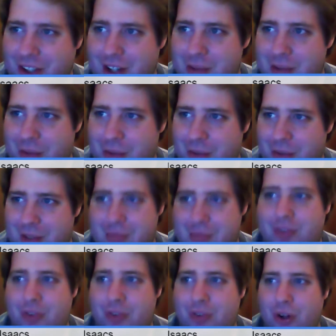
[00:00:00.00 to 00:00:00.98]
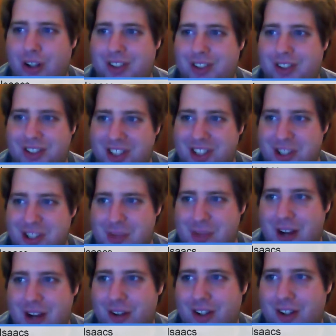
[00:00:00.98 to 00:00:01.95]
been written before because it is
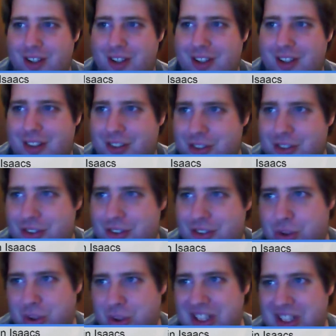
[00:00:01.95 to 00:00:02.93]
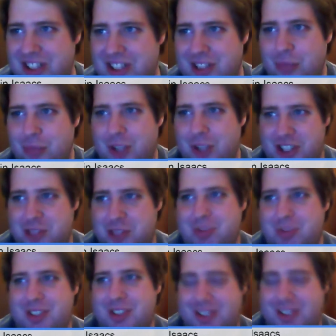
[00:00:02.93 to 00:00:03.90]
about trees and
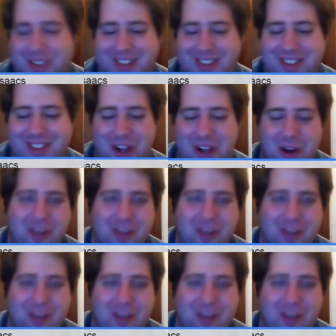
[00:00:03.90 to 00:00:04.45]
wisps. So